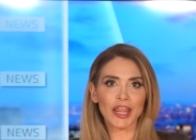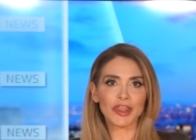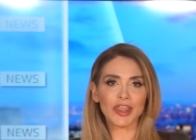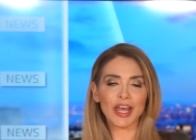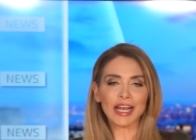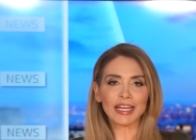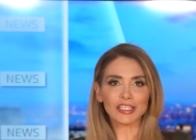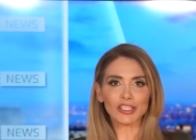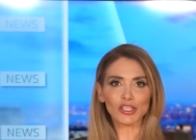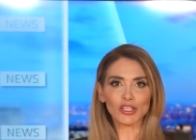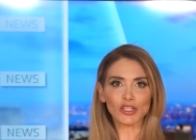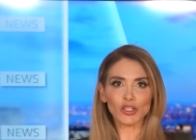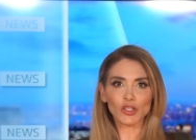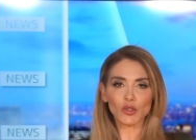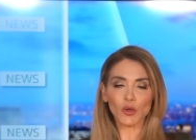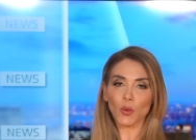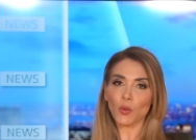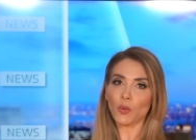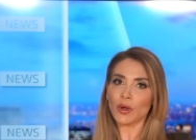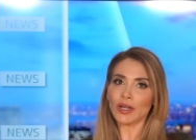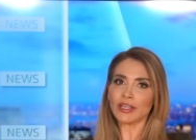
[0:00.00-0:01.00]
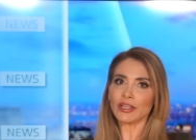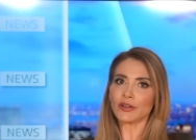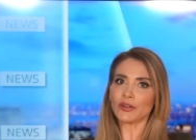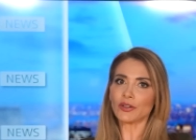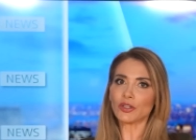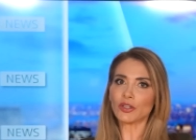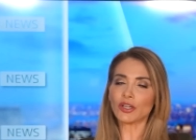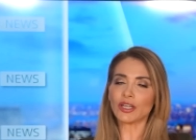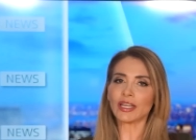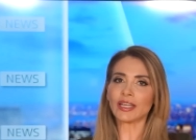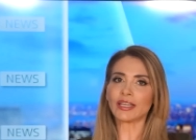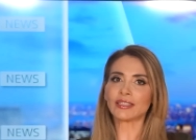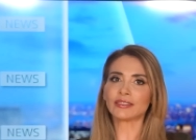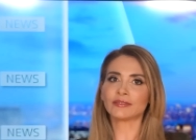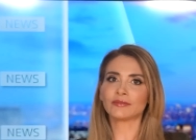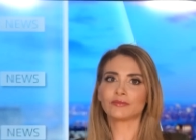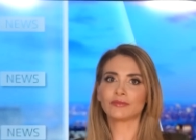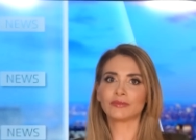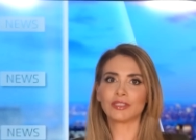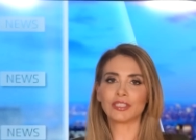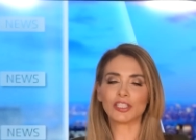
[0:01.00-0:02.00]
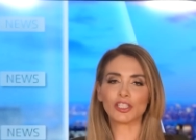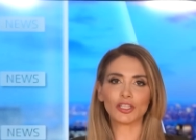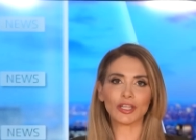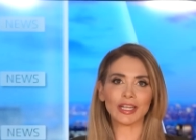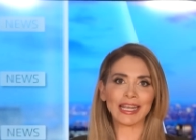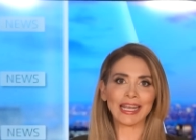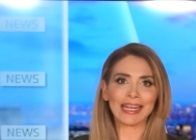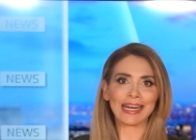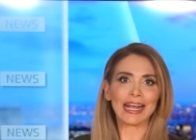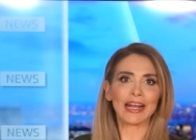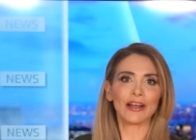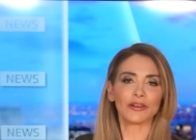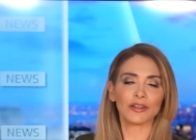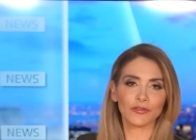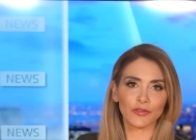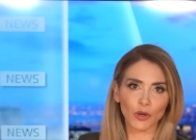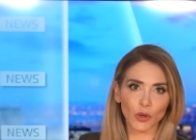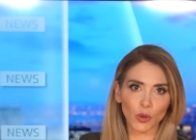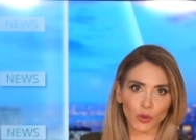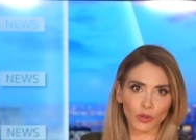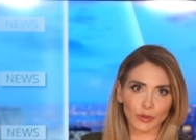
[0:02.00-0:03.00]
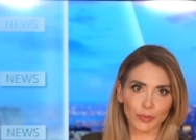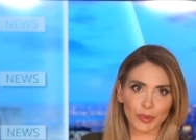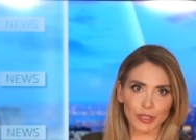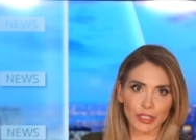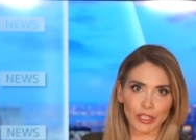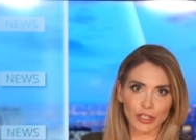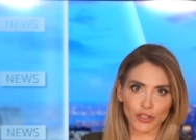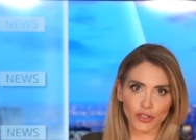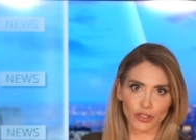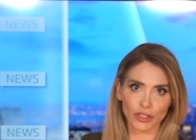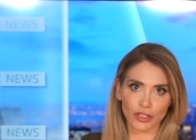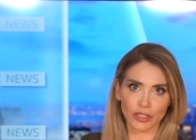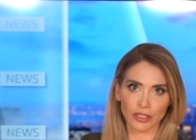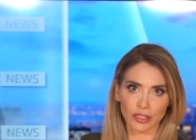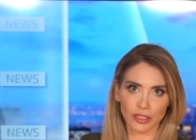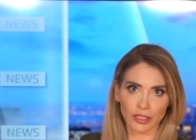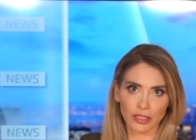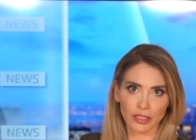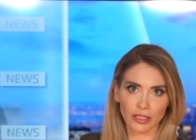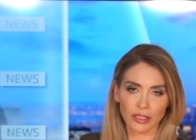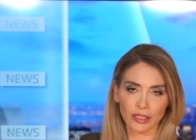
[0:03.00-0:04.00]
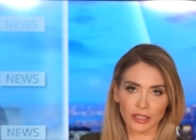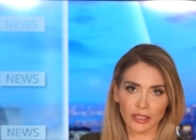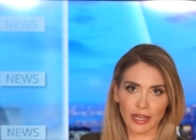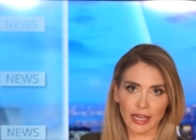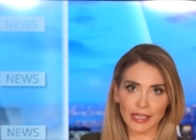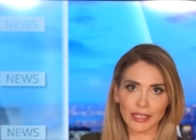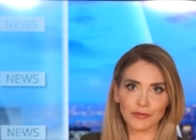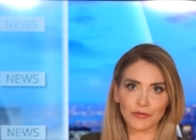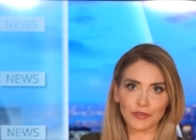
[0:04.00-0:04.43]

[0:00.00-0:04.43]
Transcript: that's when you're looking to get out of a gold position. And